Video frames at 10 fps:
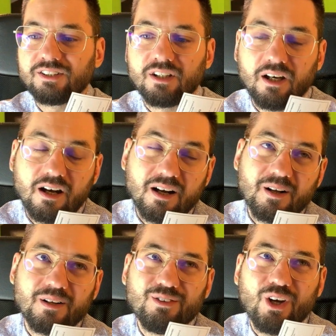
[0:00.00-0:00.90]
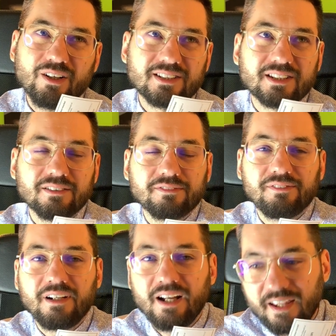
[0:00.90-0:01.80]
lots of
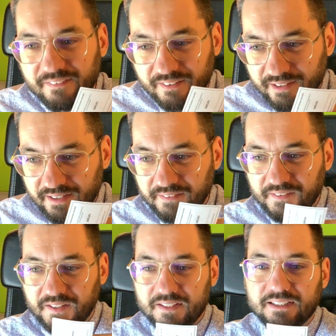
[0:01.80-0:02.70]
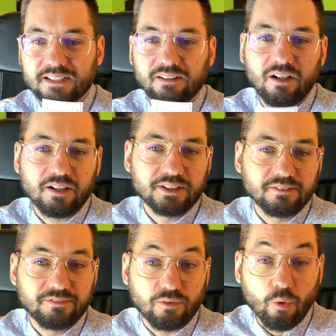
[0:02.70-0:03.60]
leather in this, a lot
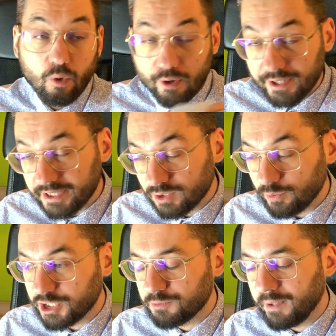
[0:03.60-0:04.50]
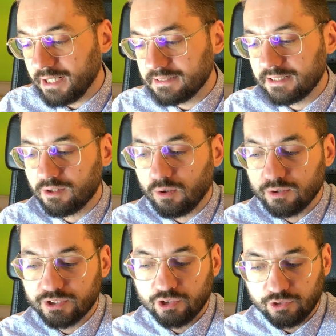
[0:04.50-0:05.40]
of orris, which makes it
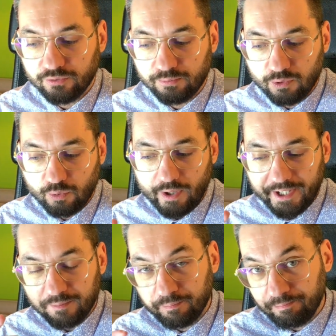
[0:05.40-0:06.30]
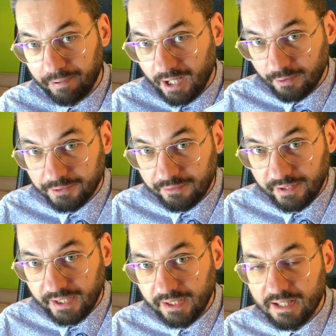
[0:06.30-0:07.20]
also quite
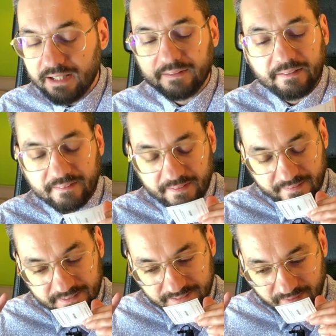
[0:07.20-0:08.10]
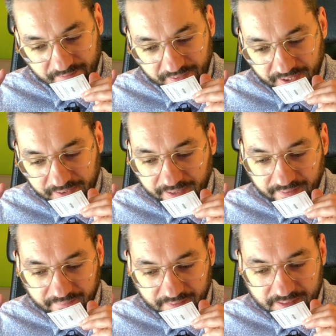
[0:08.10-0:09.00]
powdery. Then there is some vanilla
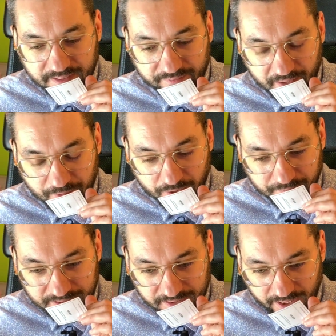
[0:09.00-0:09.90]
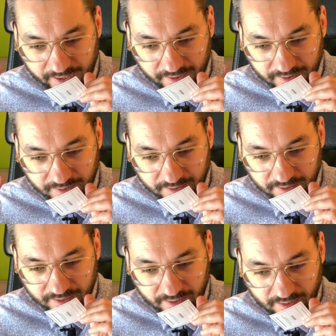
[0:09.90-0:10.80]
in this, if I'm not mistaken,
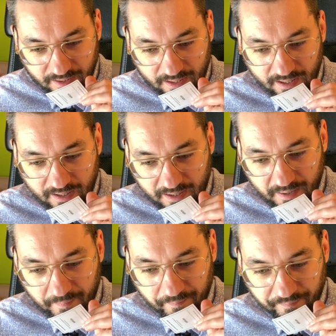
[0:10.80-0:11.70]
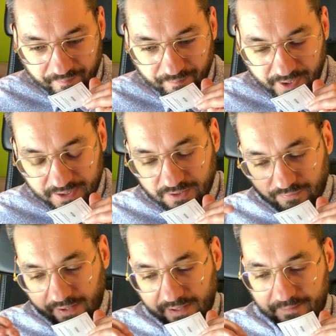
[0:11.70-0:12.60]
but it's
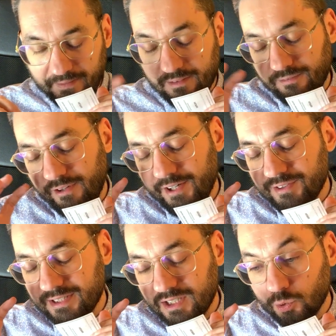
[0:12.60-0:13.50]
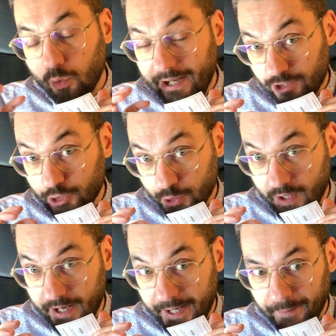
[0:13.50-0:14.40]
the fragrance is quite
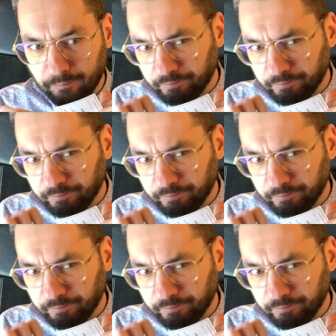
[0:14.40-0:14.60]
dry.